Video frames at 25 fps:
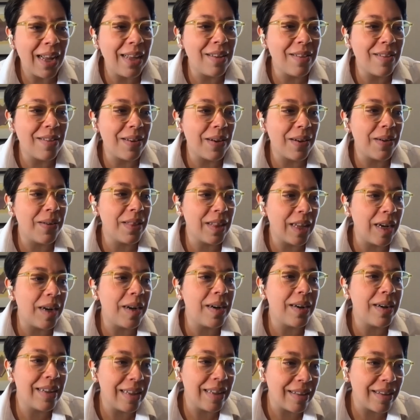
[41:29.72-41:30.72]
And so there
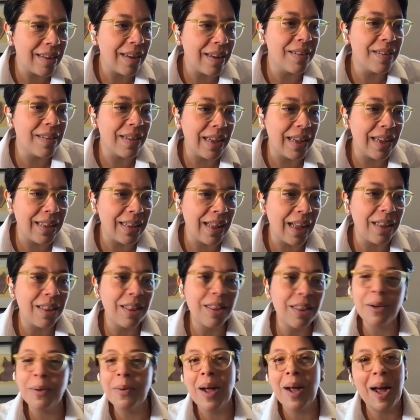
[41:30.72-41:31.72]
are details like
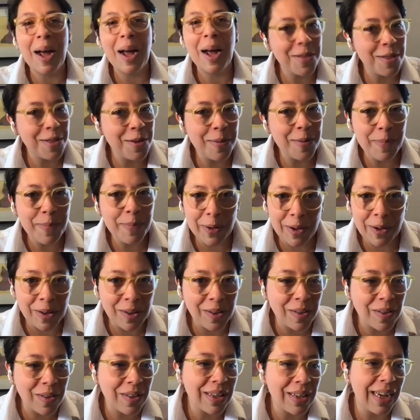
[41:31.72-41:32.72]
that throughout the
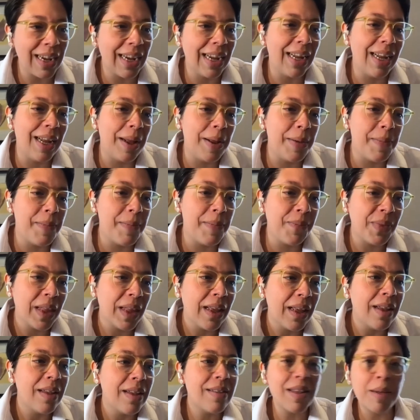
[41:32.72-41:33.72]
books. Um,
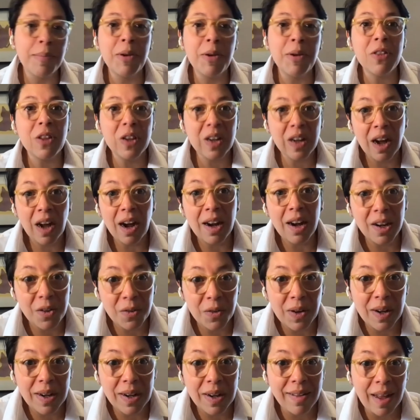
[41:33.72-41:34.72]
some of the
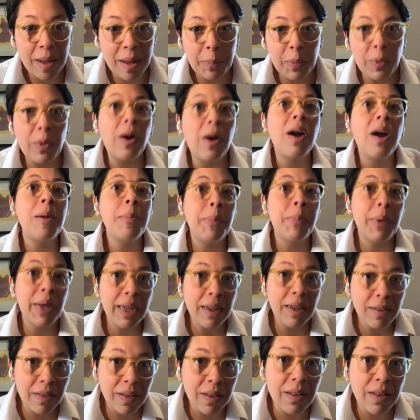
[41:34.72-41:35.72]
cars, for example, are
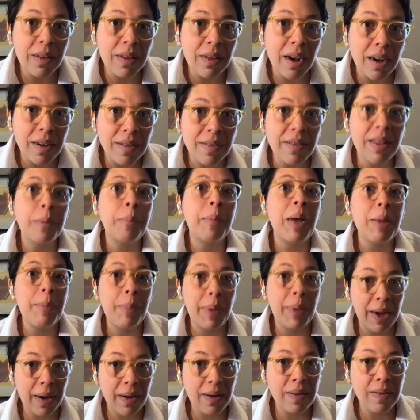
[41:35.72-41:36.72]
based on the cars that my
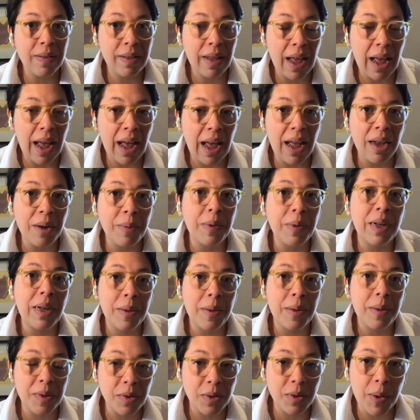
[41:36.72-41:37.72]
parents had when
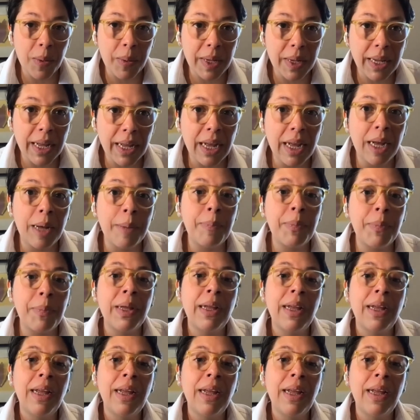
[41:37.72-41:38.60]
I was growing up.